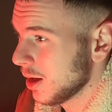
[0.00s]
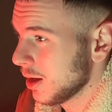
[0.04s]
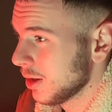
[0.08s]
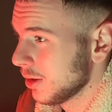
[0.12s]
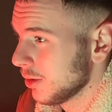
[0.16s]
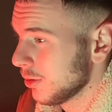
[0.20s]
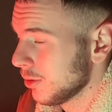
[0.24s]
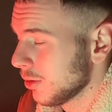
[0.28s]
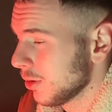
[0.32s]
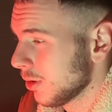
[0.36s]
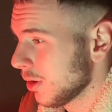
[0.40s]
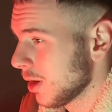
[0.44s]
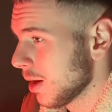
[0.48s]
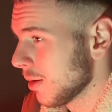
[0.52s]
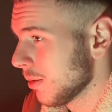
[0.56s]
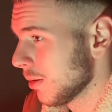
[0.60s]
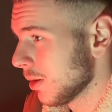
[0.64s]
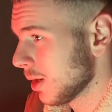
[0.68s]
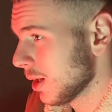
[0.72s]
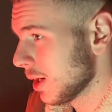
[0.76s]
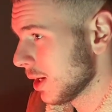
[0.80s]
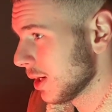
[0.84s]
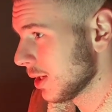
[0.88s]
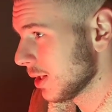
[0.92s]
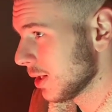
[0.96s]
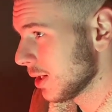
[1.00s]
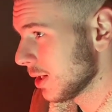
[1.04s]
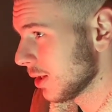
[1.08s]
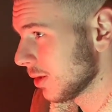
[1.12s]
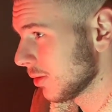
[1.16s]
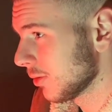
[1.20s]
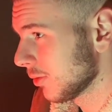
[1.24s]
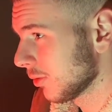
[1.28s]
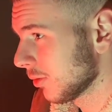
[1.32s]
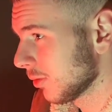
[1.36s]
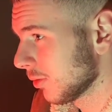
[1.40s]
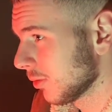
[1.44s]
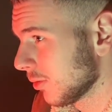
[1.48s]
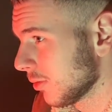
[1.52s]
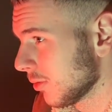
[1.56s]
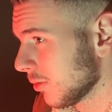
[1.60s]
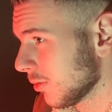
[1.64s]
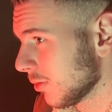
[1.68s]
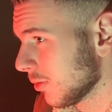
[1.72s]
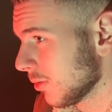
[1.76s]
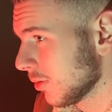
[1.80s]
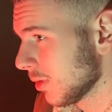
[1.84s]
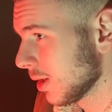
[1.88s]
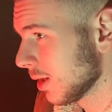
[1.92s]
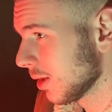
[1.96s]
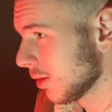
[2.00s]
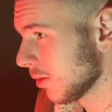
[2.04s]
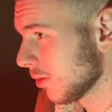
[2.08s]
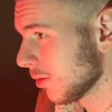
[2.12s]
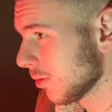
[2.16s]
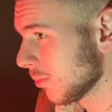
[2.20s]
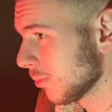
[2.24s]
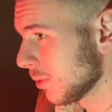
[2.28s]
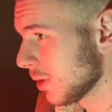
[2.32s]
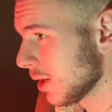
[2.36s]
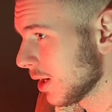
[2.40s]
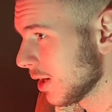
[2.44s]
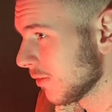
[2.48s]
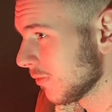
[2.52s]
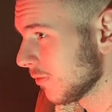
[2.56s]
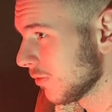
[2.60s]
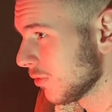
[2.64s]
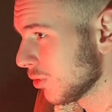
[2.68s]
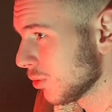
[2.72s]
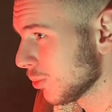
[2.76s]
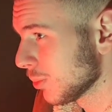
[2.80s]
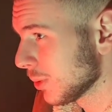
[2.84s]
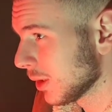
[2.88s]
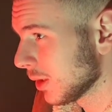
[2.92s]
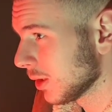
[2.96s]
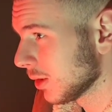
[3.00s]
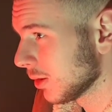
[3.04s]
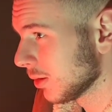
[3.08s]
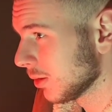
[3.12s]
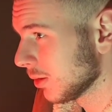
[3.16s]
No, I asked Santa to buy it for me.